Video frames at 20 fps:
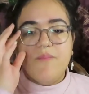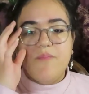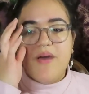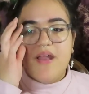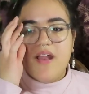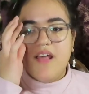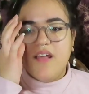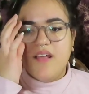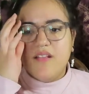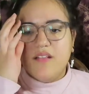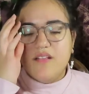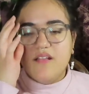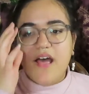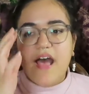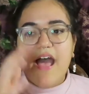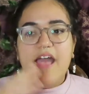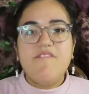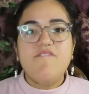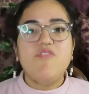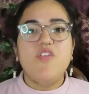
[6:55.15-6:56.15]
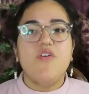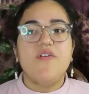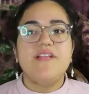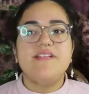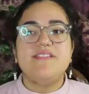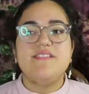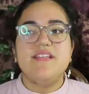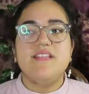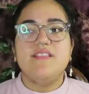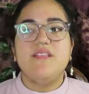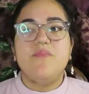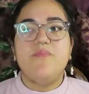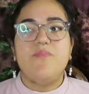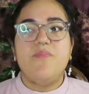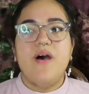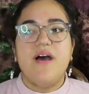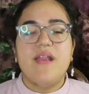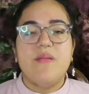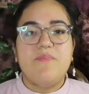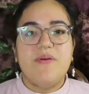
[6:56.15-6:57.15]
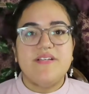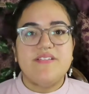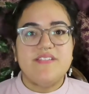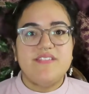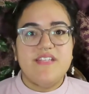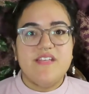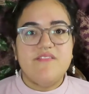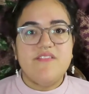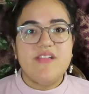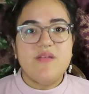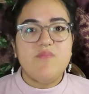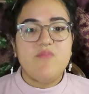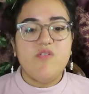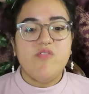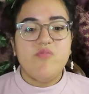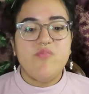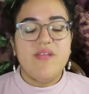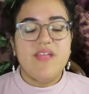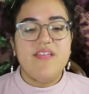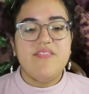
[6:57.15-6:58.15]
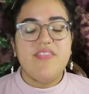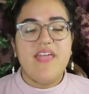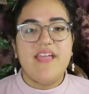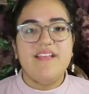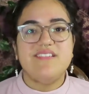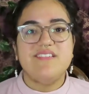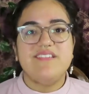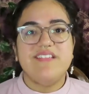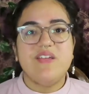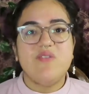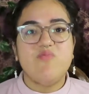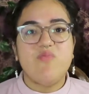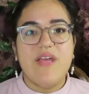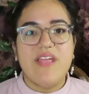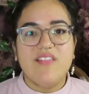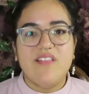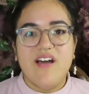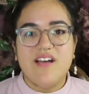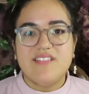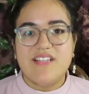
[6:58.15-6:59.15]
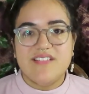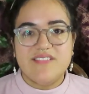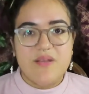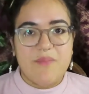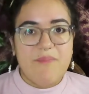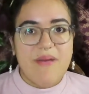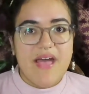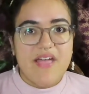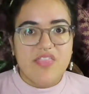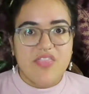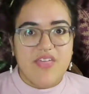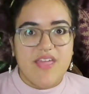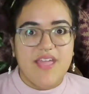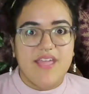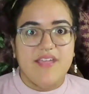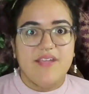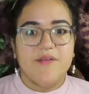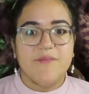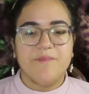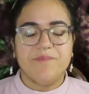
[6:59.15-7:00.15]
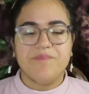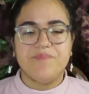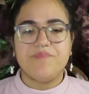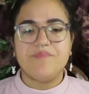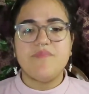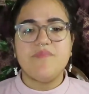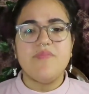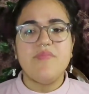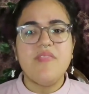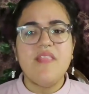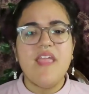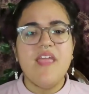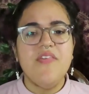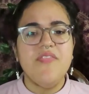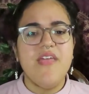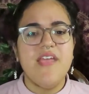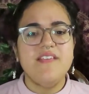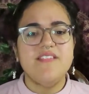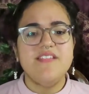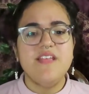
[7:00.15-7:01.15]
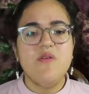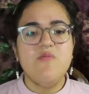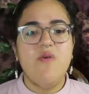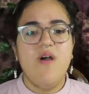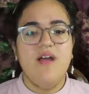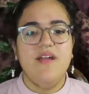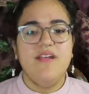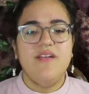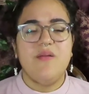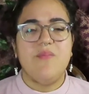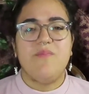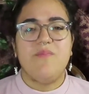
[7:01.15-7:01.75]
but I've noticed in the body positivity movement, they see weight loss as a bad thing. They see wanting